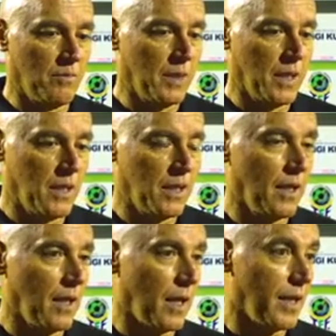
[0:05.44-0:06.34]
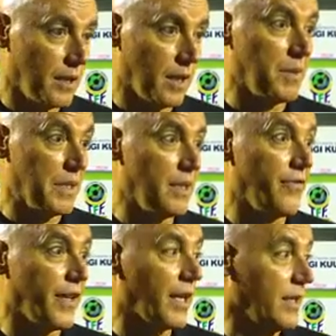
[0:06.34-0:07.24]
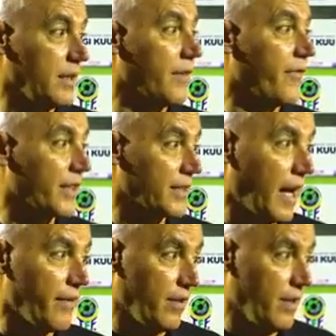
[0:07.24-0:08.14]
a little bit difficult in the first half.